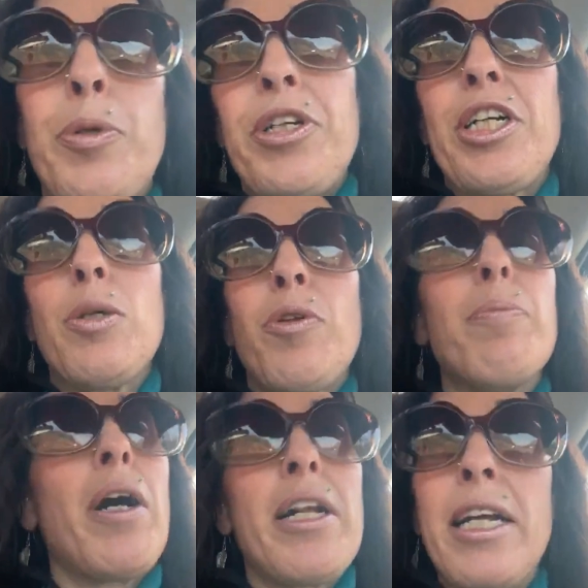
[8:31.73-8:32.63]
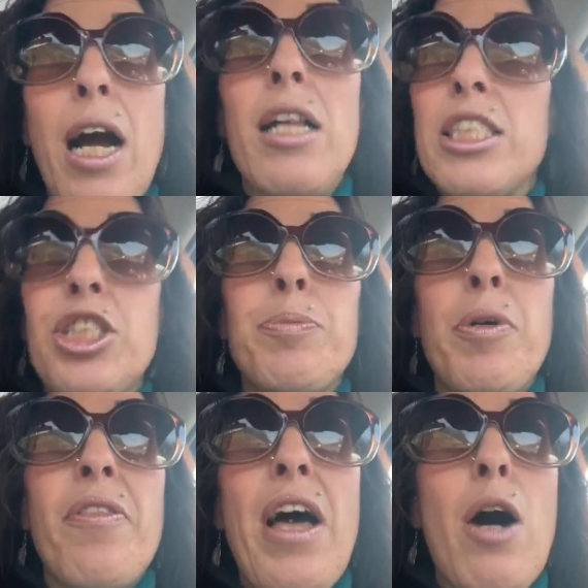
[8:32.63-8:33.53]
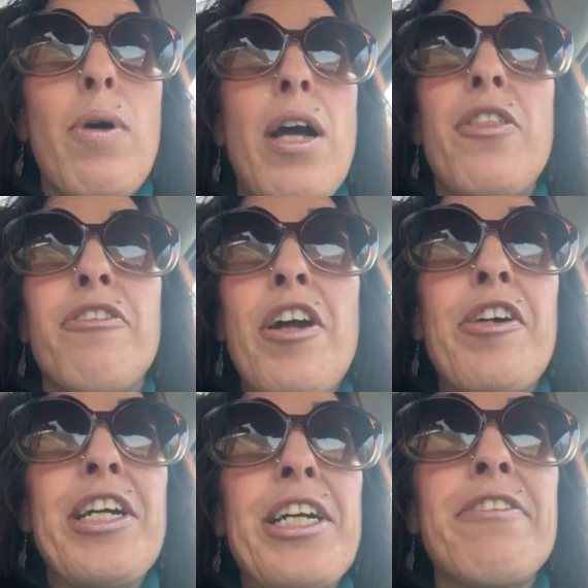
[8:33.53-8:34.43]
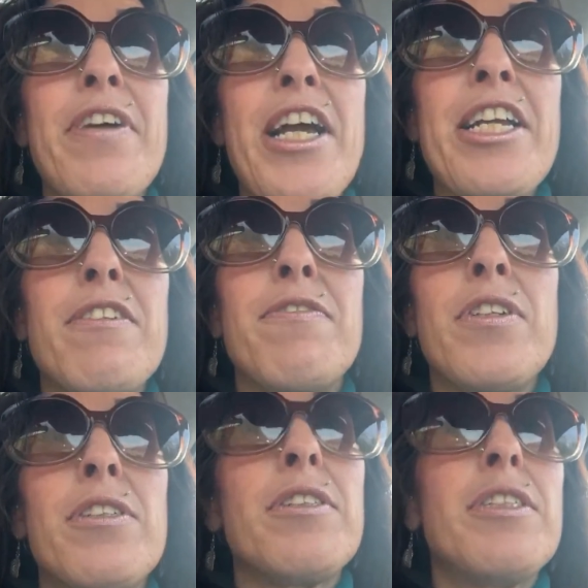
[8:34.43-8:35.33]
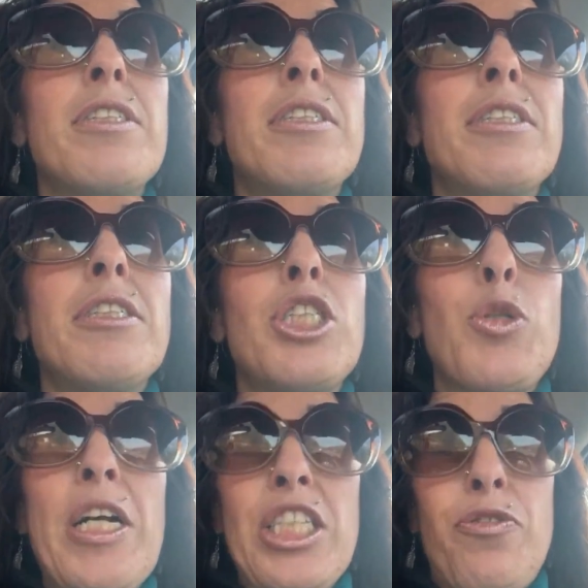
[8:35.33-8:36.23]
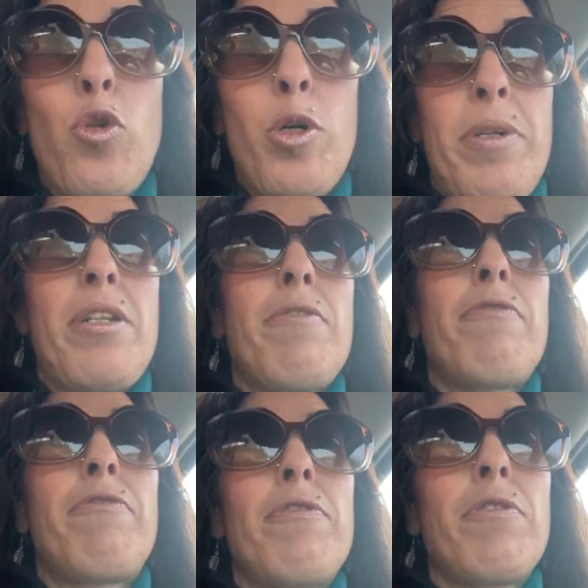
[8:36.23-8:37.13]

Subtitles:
They're pretty good with money, let's just put it that way. They're very innovative, transformative.